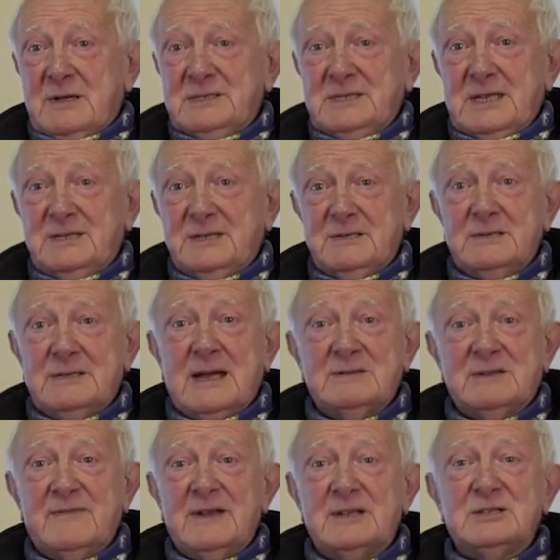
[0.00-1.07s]
as it turned
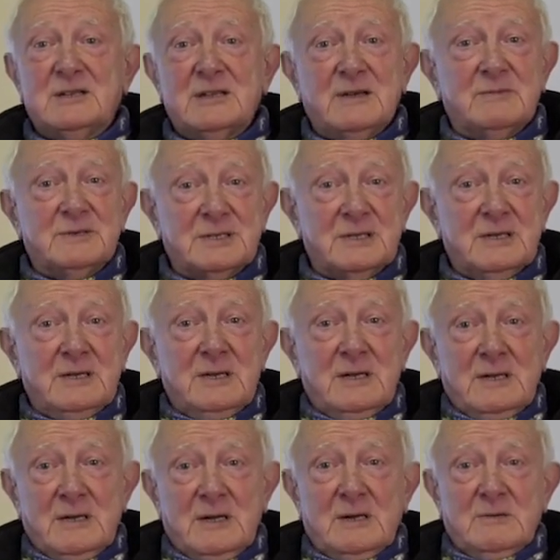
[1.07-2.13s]
out, eventually was
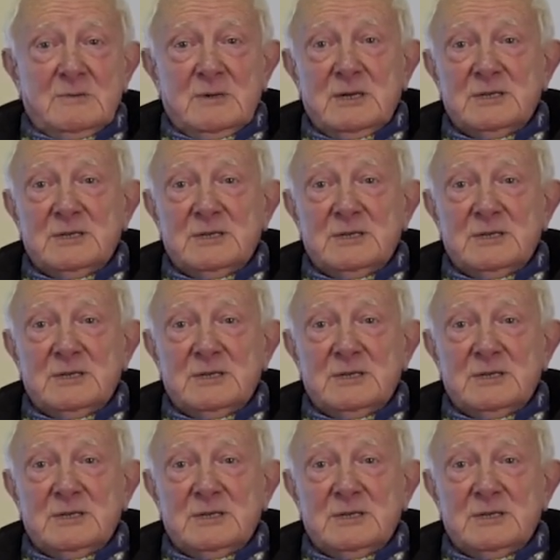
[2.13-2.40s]
a